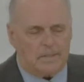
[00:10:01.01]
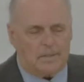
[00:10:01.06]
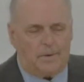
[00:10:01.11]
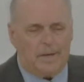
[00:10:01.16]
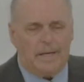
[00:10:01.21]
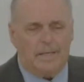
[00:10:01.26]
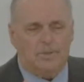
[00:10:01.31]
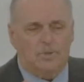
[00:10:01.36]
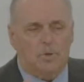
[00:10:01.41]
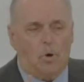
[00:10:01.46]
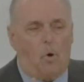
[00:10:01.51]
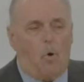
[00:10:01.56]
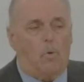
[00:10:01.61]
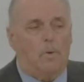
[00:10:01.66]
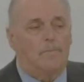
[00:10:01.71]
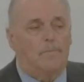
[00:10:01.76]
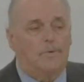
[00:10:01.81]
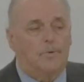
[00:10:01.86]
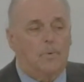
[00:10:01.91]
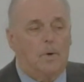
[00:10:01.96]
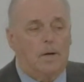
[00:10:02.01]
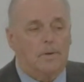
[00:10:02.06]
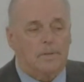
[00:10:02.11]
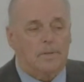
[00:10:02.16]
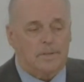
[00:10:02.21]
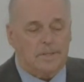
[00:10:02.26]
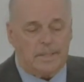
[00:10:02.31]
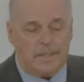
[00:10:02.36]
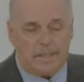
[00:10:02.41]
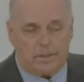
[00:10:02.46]
Now, he had told them throughout
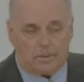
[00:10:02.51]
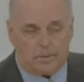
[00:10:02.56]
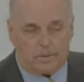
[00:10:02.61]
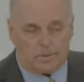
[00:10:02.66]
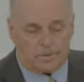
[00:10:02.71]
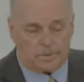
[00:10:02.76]
the years